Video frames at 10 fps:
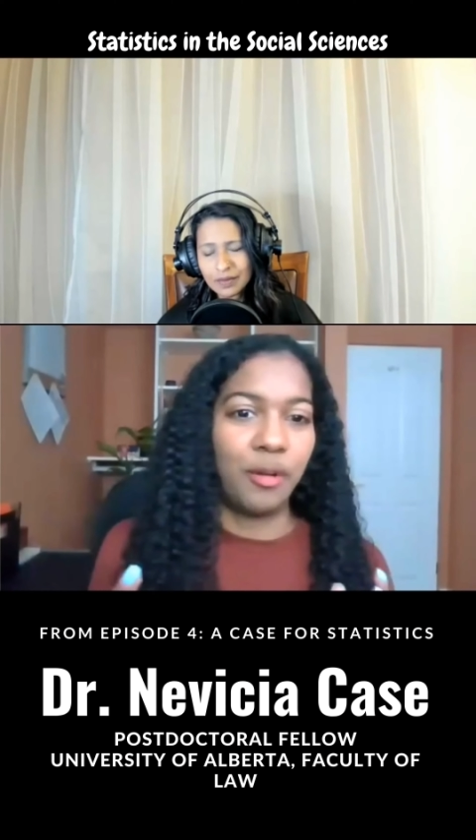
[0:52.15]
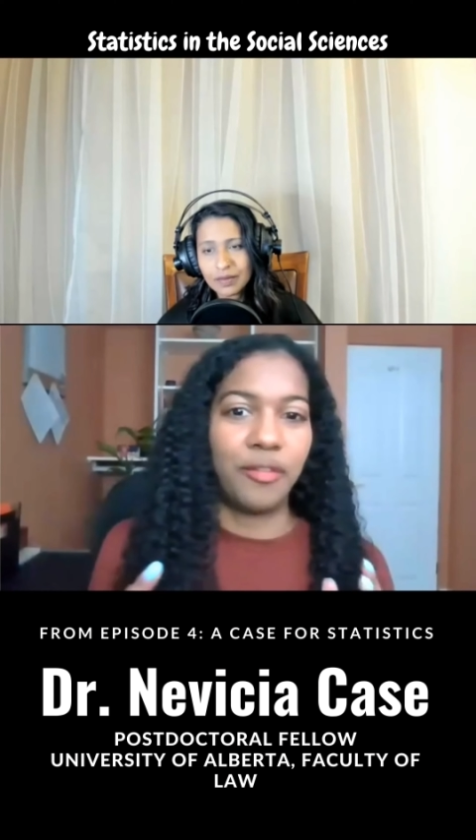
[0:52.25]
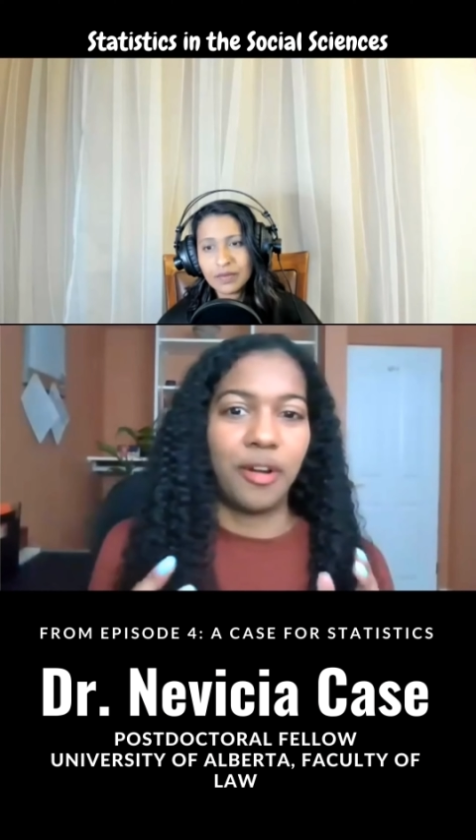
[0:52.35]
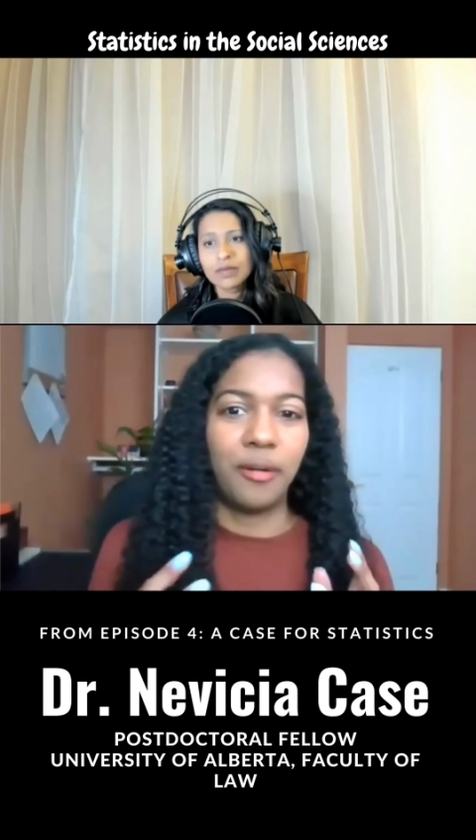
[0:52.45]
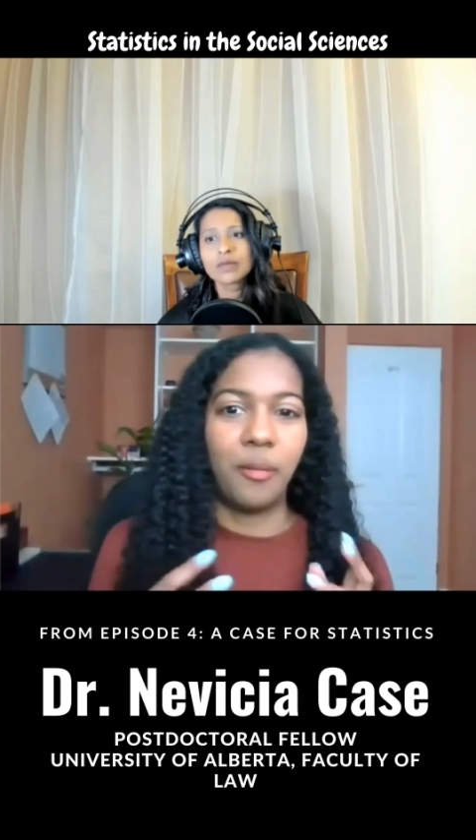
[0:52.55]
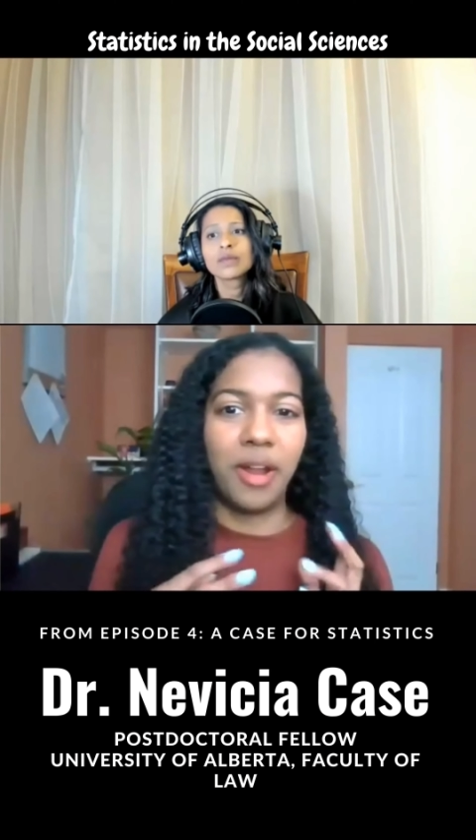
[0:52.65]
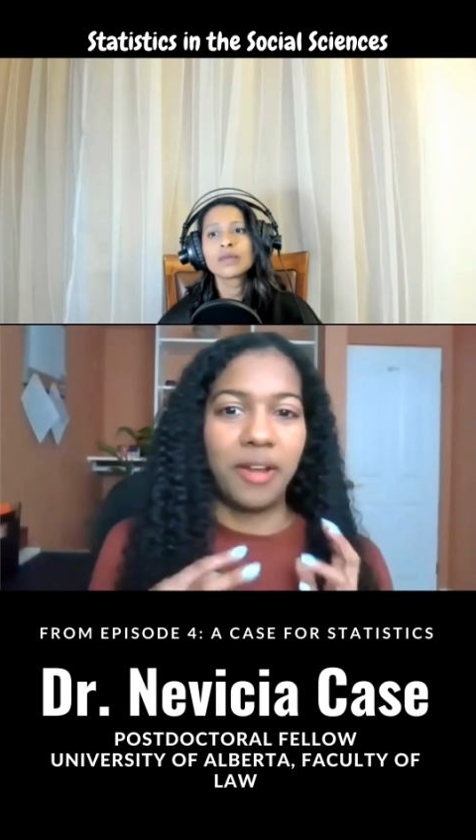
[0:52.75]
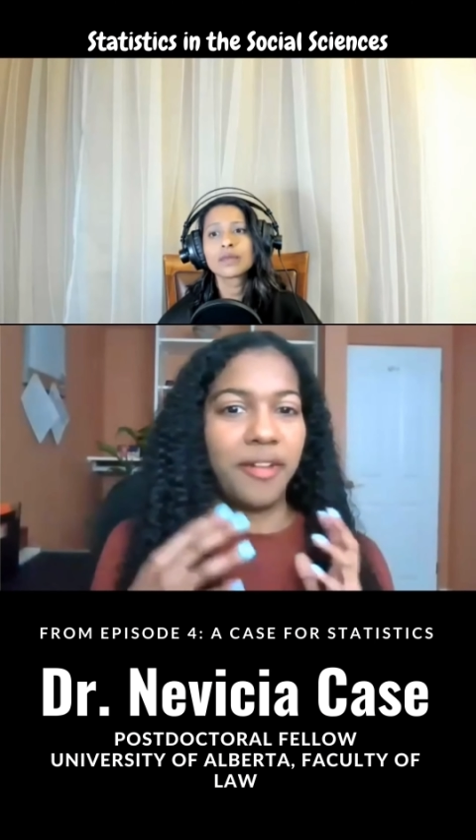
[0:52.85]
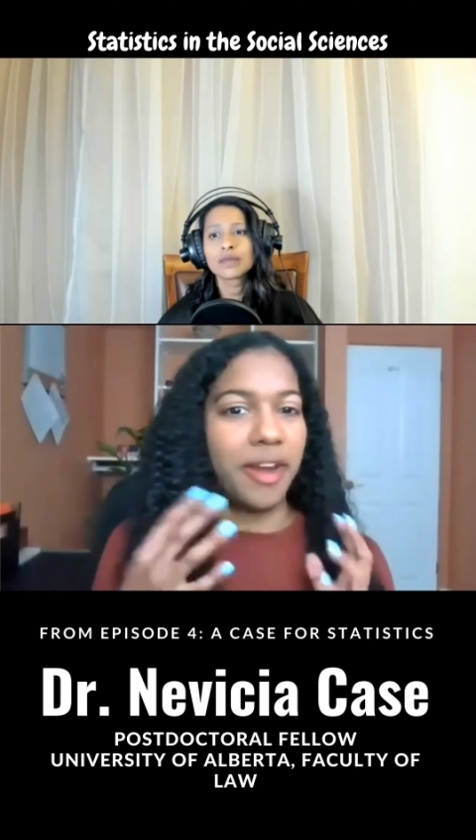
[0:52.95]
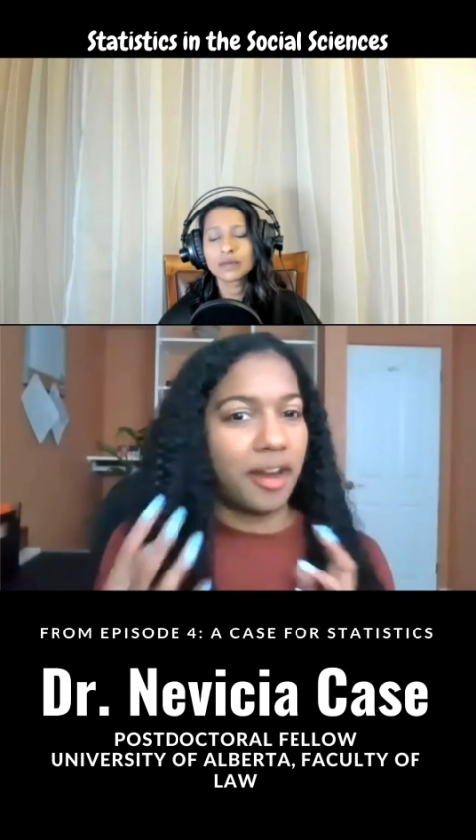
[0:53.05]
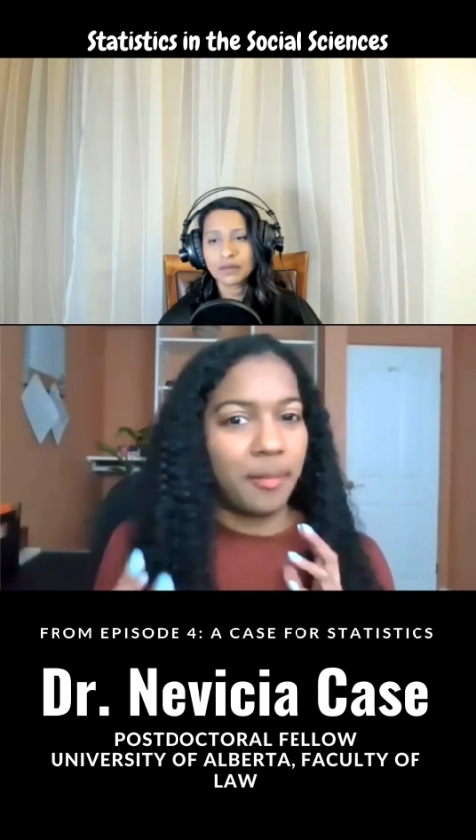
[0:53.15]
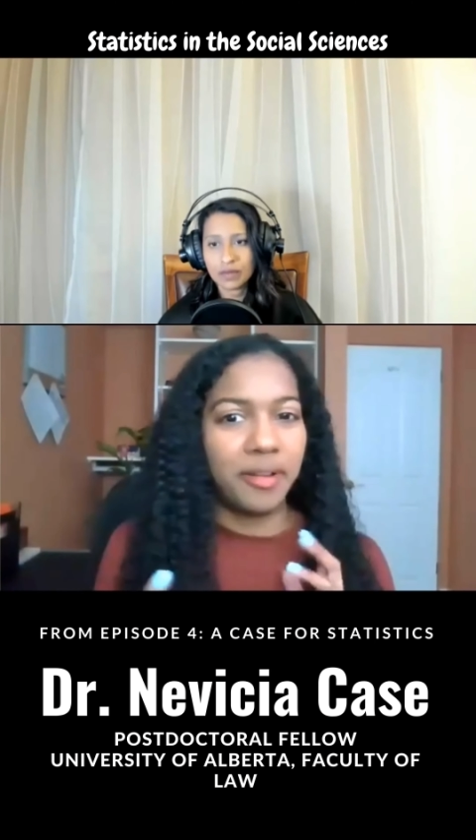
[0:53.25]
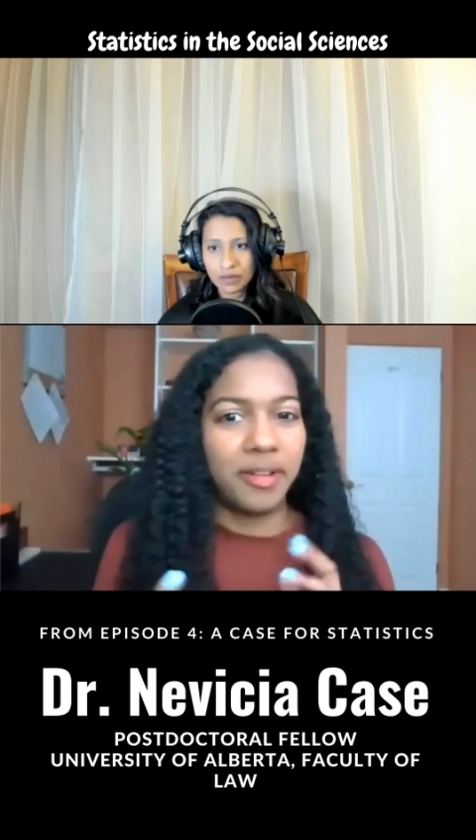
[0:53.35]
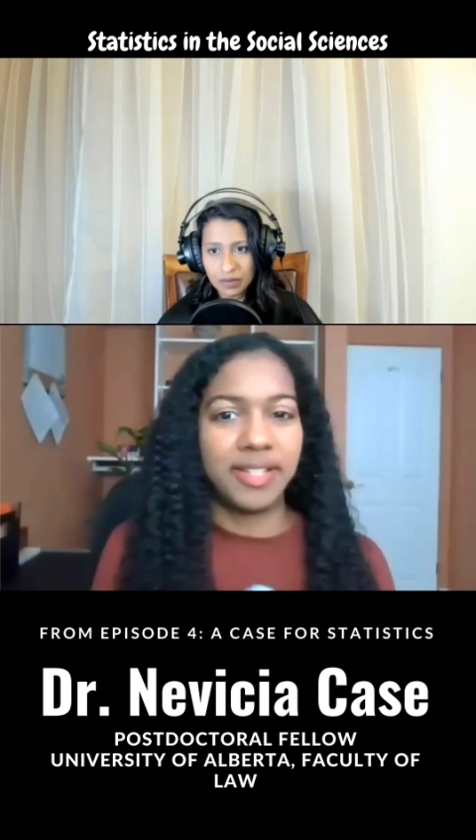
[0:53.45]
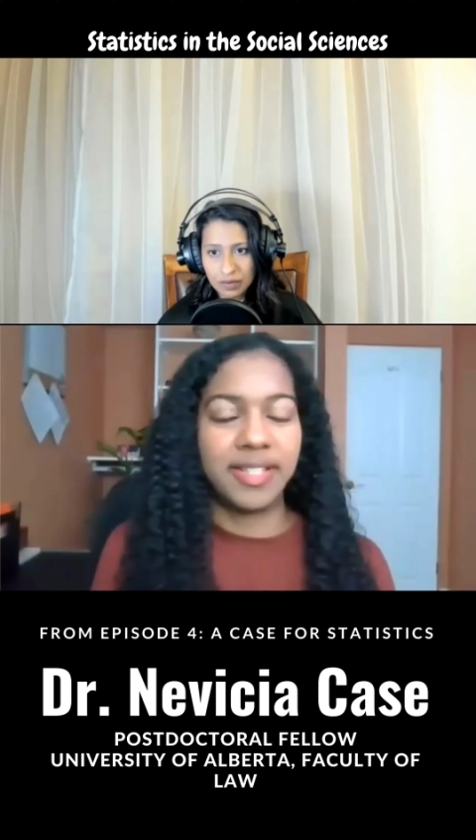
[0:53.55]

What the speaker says: over what variables